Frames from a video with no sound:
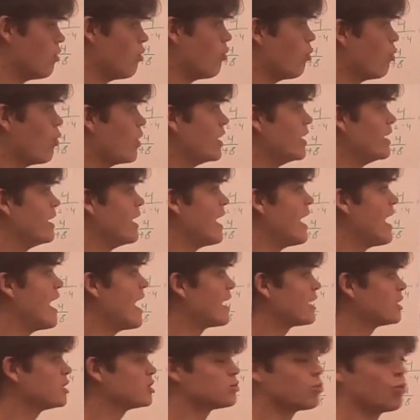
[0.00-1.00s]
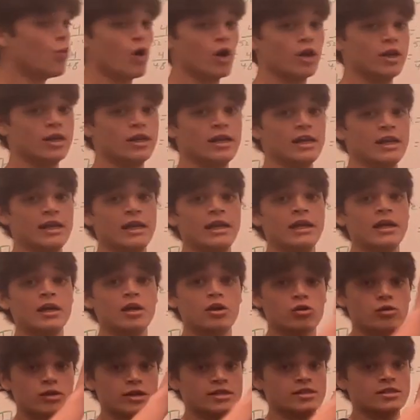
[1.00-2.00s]
when x1
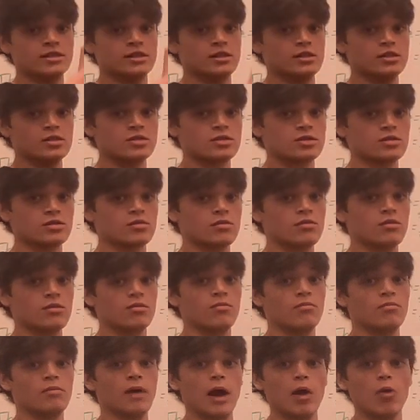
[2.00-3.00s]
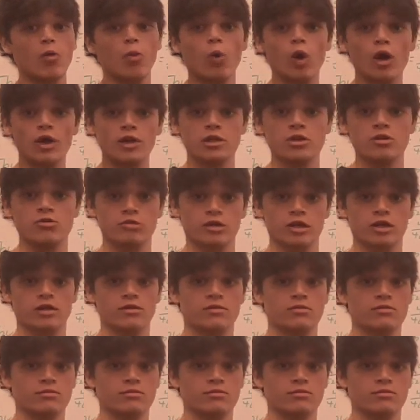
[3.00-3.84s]
increases by 1 unit.